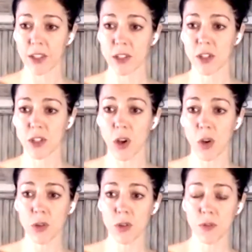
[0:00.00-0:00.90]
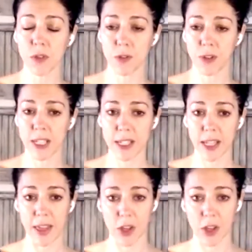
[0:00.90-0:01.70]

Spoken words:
the soles of the feet together.